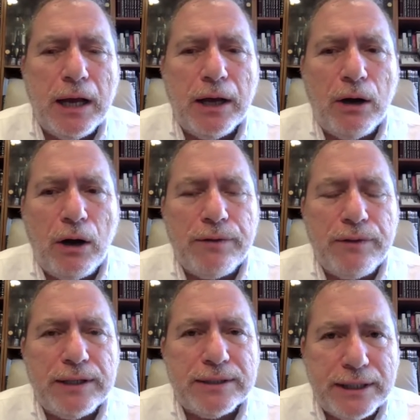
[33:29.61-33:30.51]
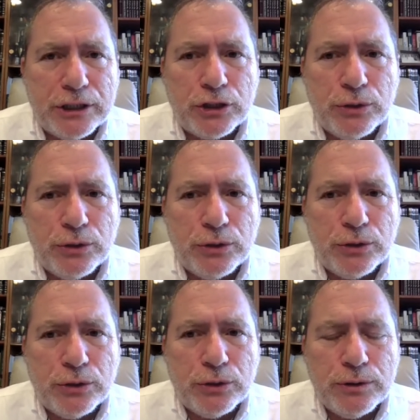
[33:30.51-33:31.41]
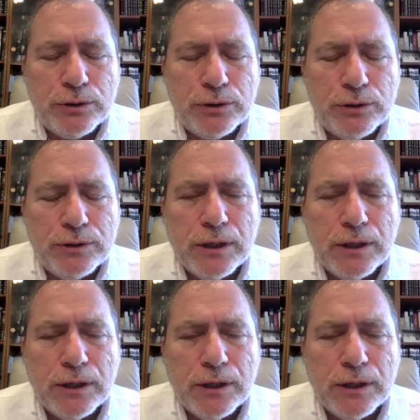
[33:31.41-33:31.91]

on these issues.